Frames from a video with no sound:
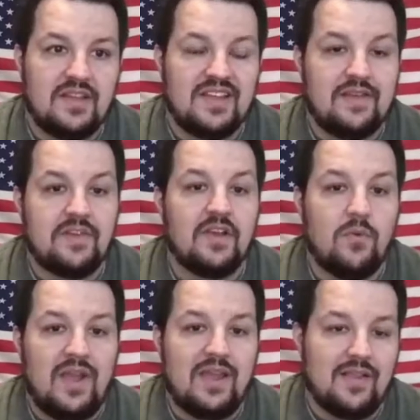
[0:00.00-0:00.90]
giving
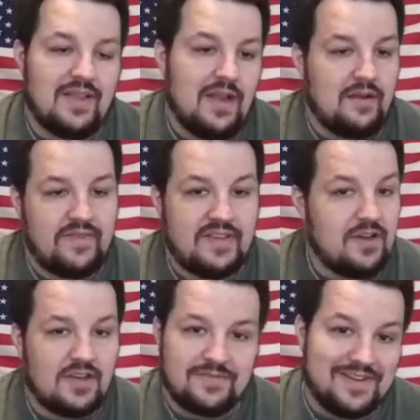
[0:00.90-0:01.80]
away, like Gary Vee
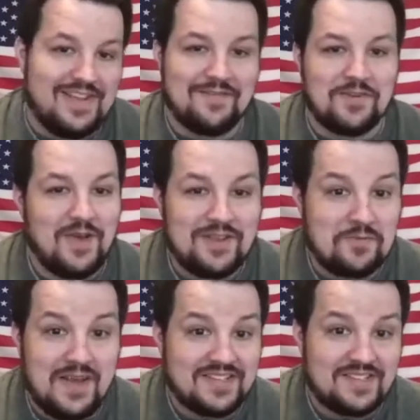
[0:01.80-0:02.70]
talks about, giving away
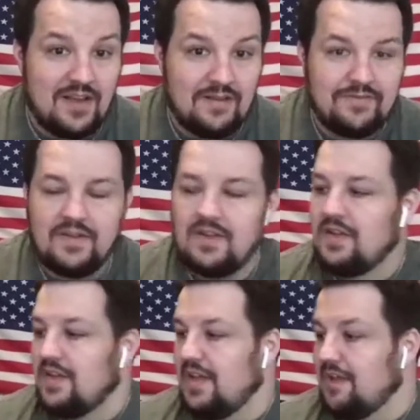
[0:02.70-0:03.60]
your best stuff.
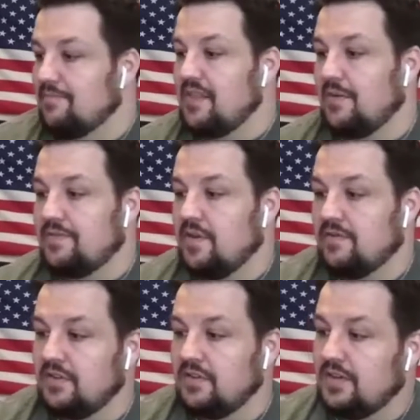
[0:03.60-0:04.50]
And by the way, if
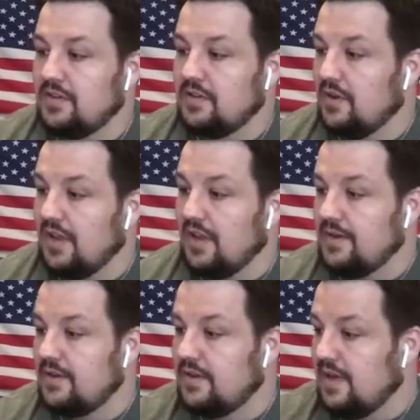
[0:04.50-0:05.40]
you're ever looking to go
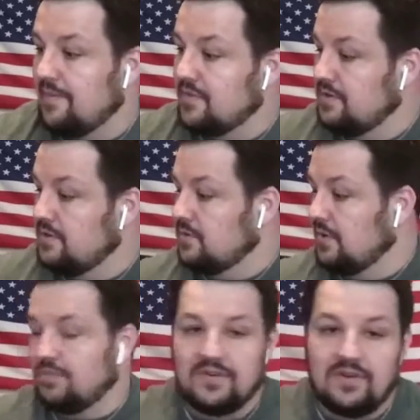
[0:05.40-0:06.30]
online, I'm going to do a
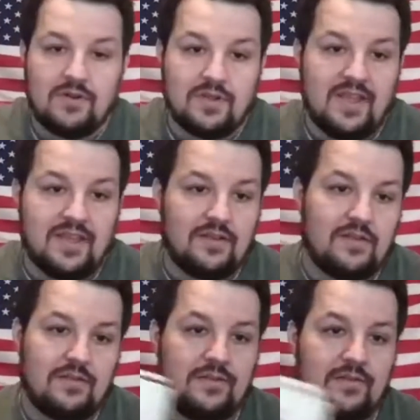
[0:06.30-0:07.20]
quick
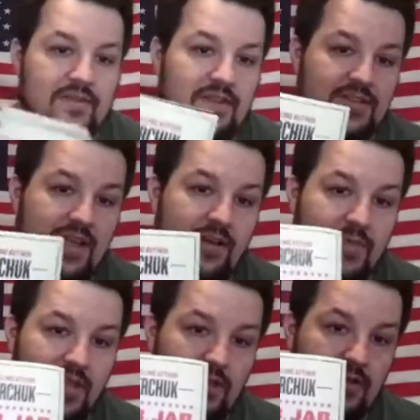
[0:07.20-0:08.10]
thing. Doesn't
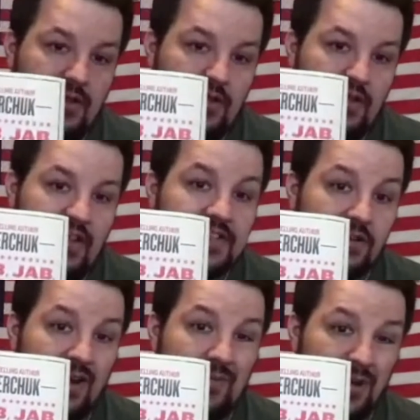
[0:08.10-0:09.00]
help me.
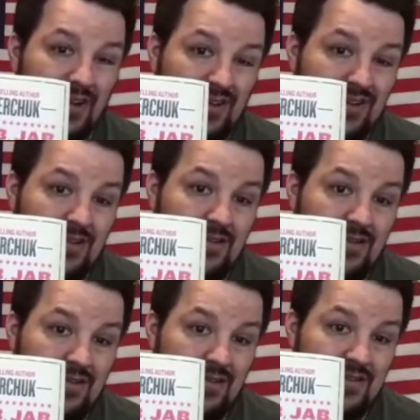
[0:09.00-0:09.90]
It's a great book.
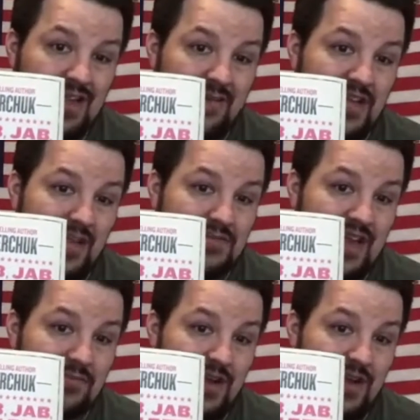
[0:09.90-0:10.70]
Yeah. Jab, jab, jab,